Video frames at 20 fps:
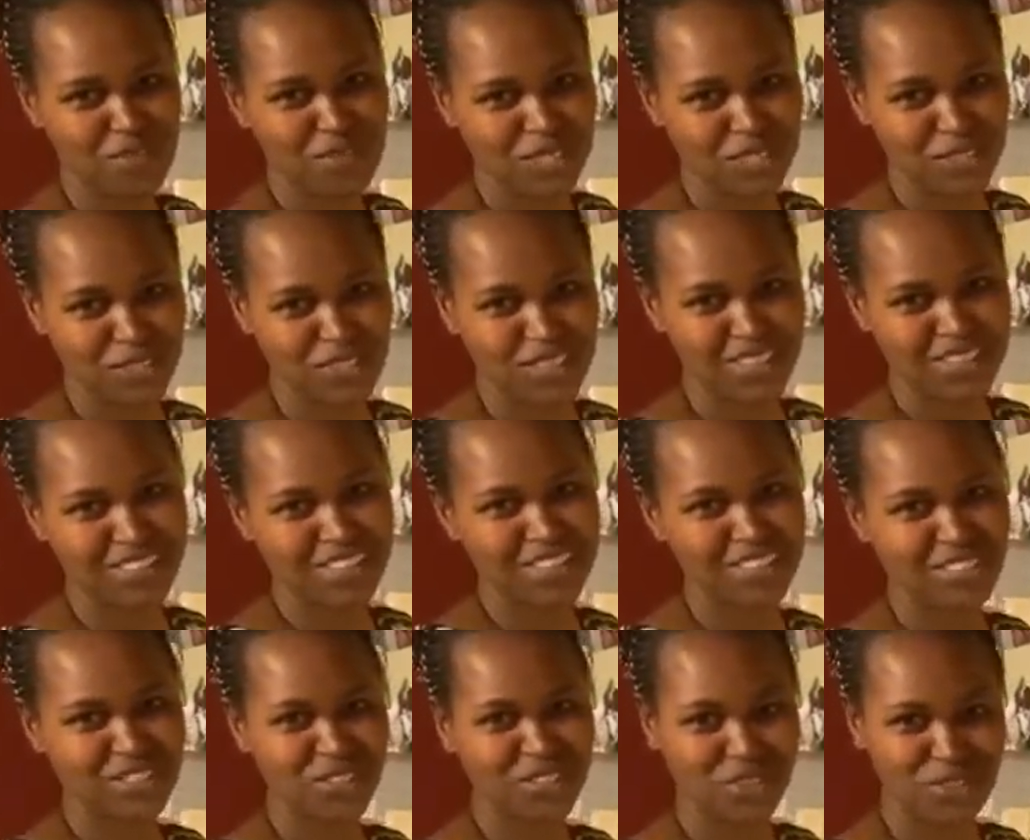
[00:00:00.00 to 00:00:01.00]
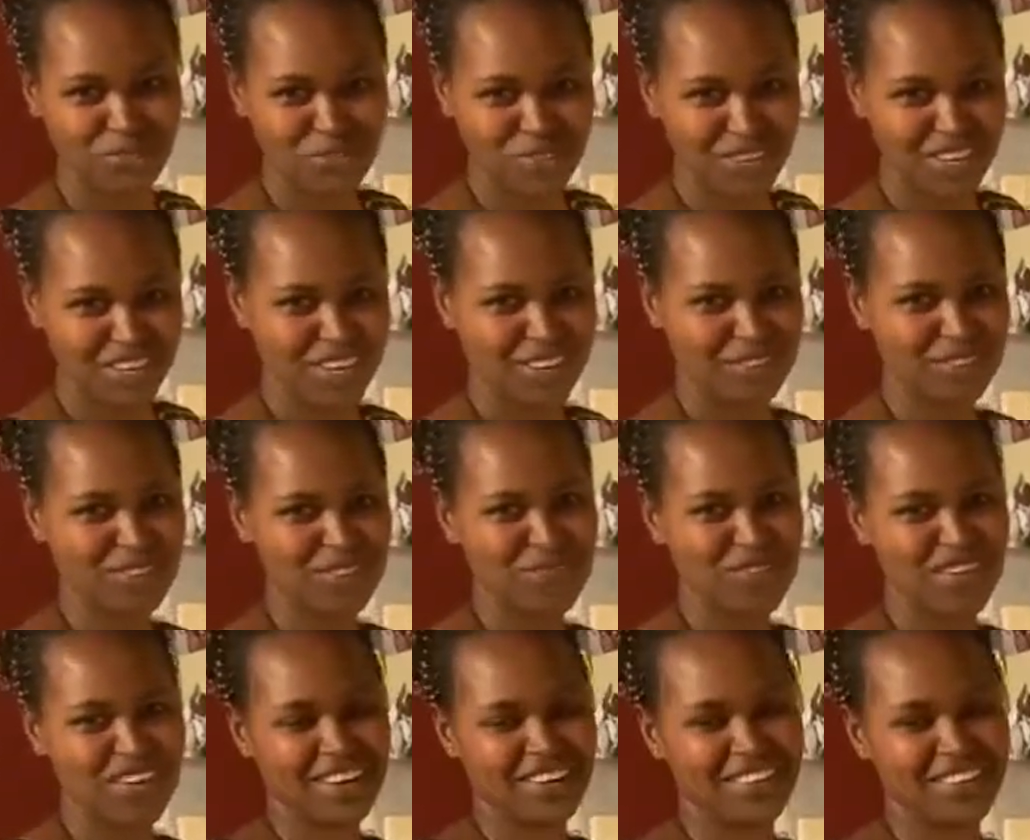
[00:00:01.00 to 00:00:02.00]
Jonathan, showed me how to
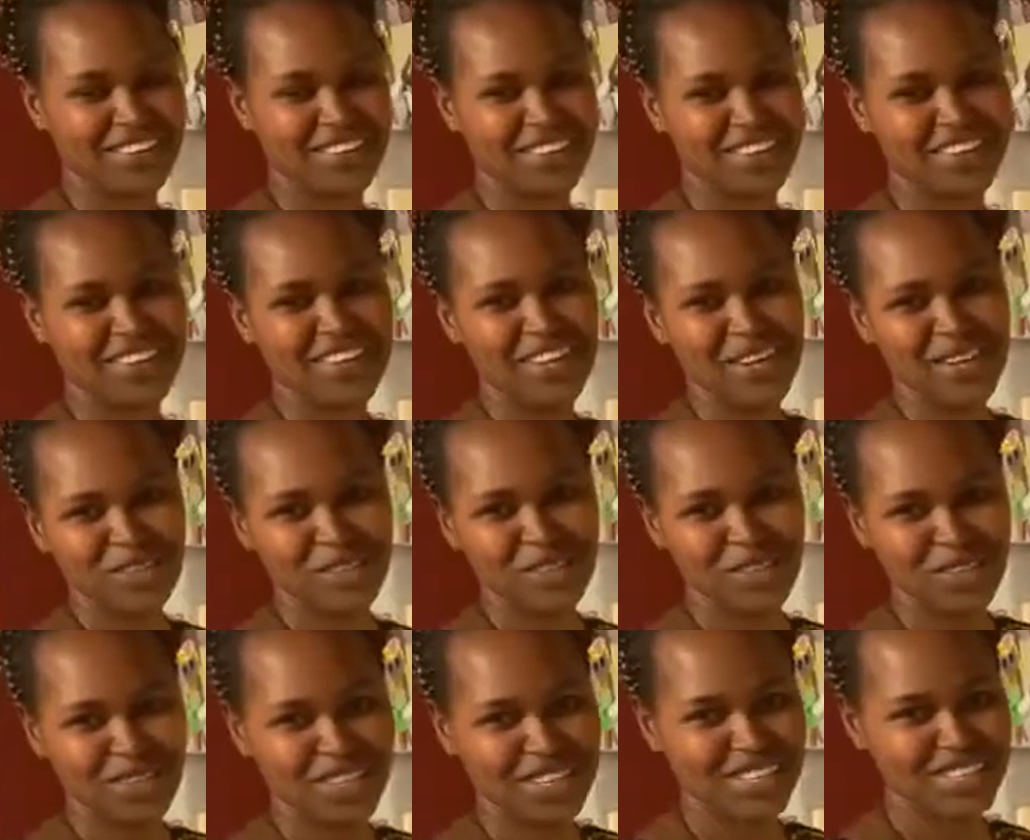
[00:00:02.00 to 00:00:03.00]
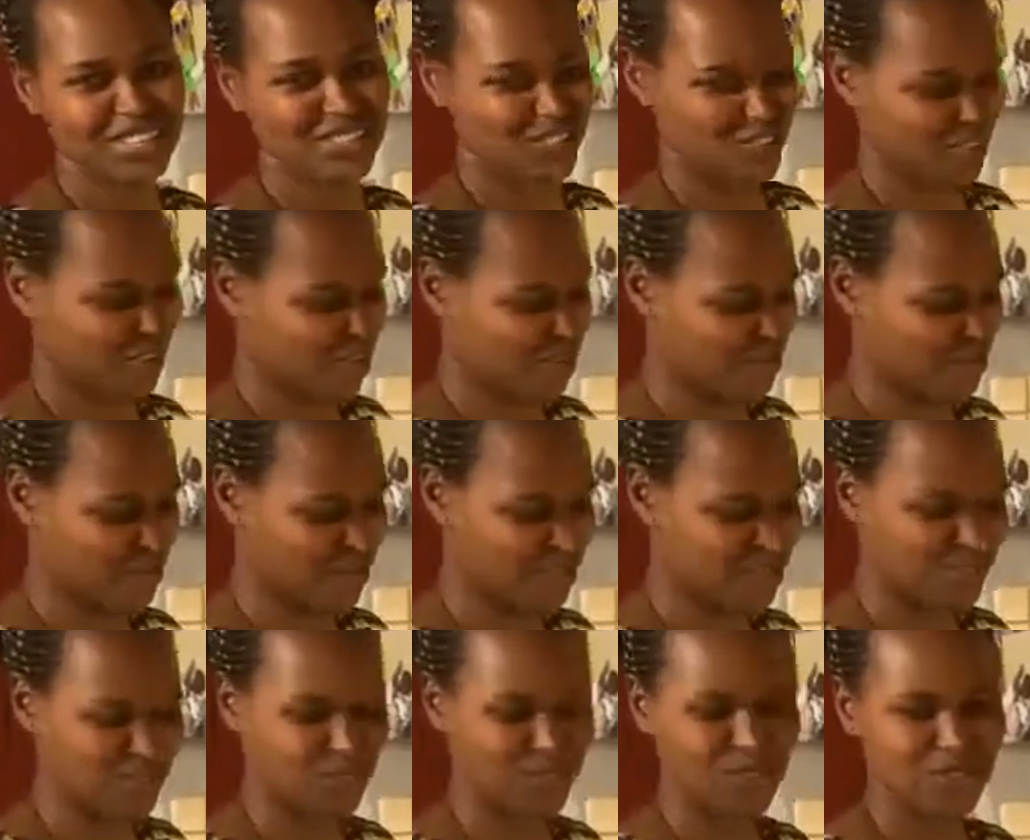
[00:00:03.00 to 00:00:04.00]
make the donuts, so I'm going
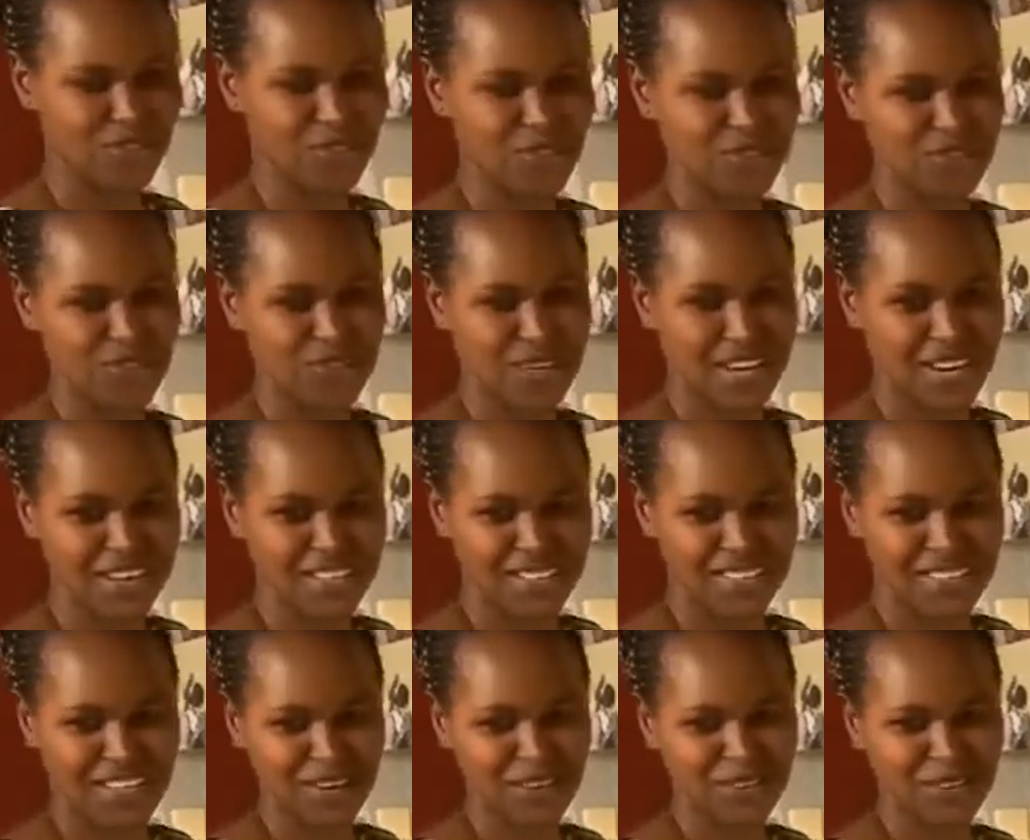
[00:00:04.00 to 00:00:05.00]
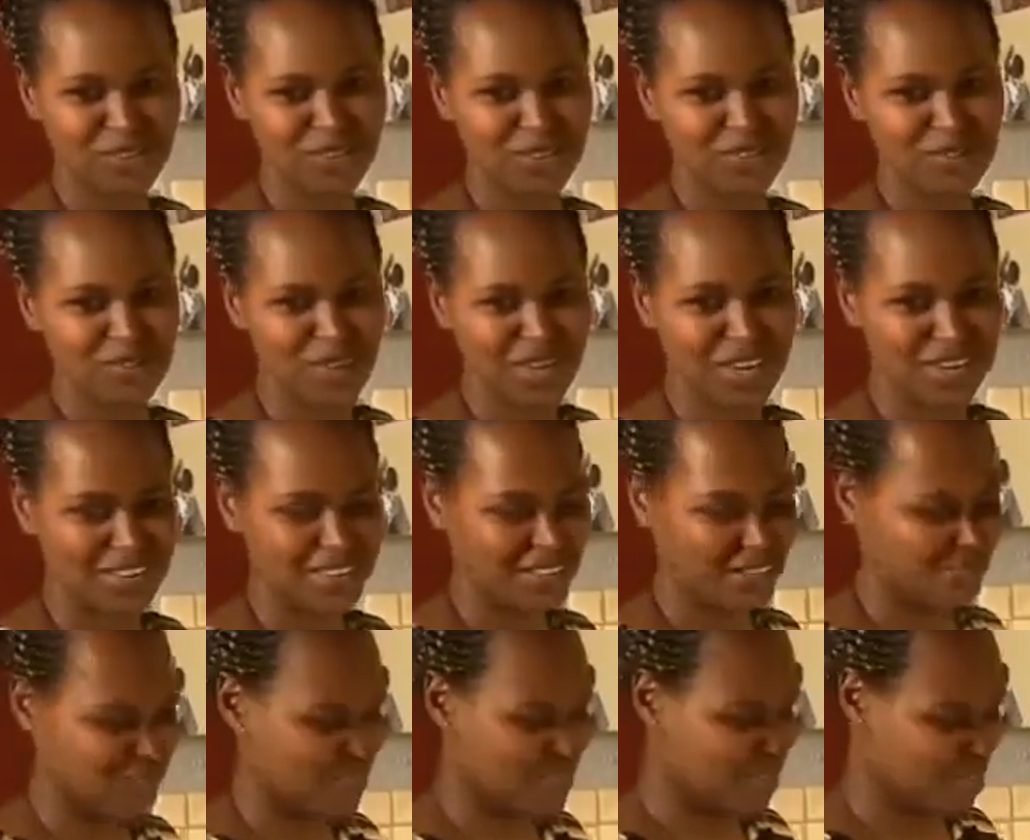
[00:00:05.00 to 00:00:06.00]
to show you guys how to make
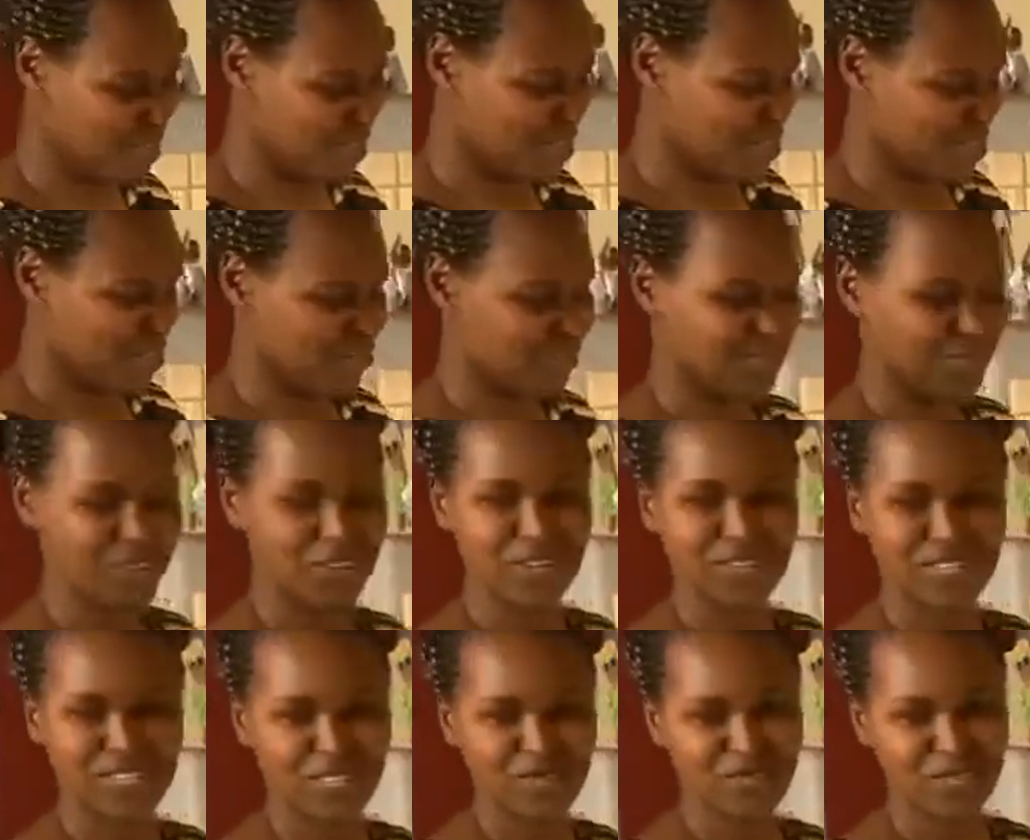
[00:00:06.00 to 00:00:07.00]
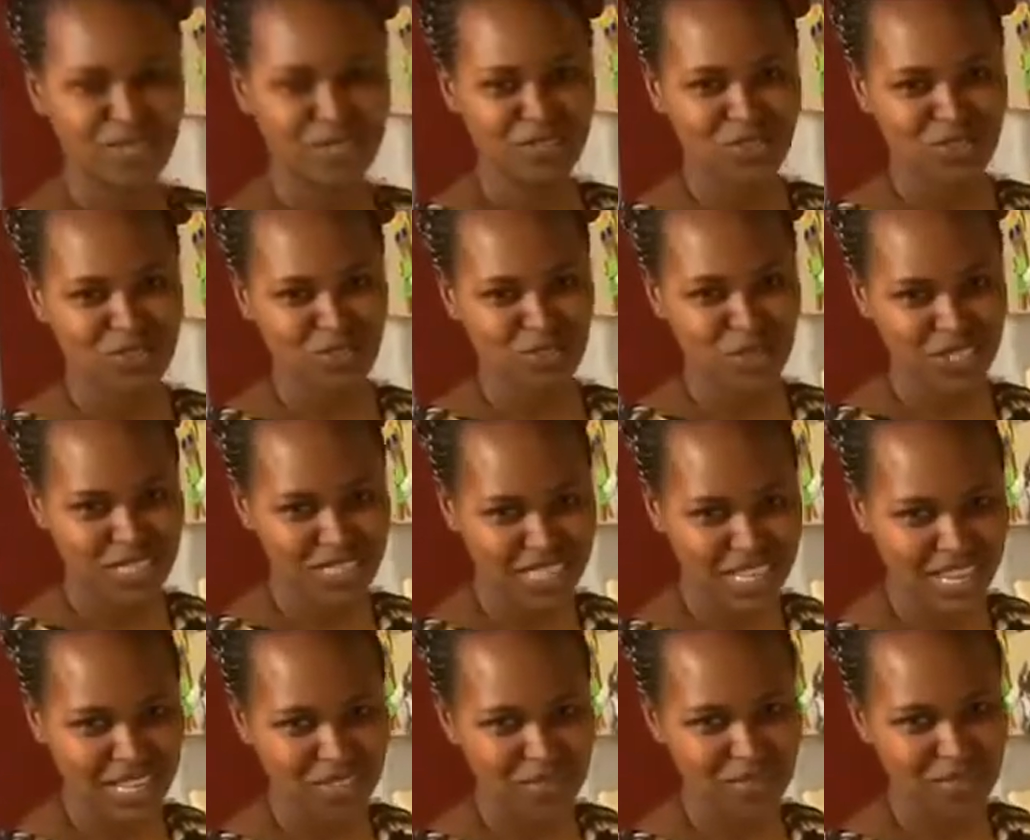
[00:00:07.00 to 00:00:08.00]
them. So first we
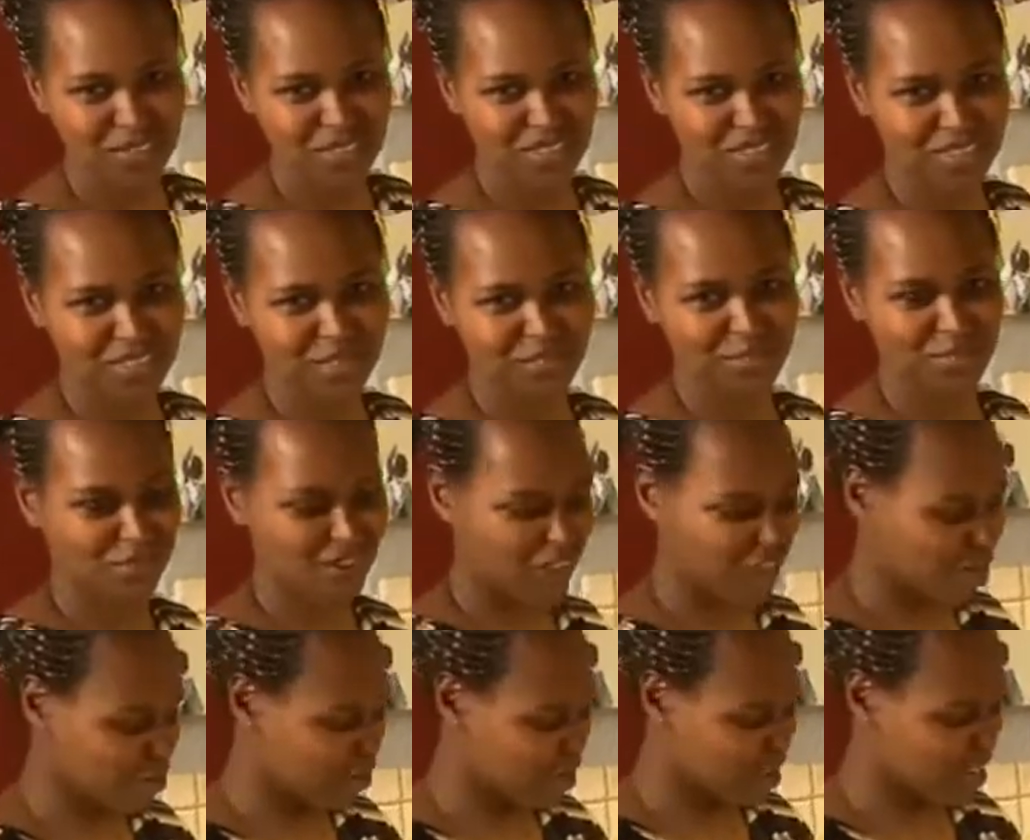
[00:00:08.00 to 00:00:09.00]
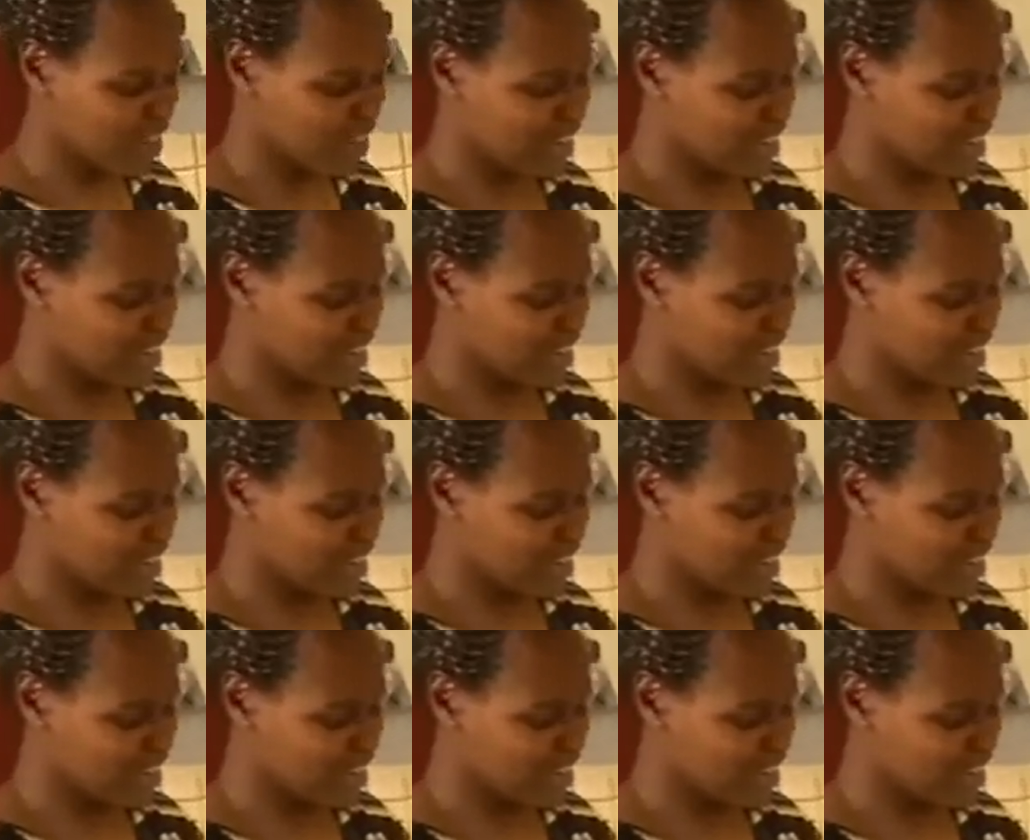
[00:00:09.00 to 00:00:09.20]
start with the flour.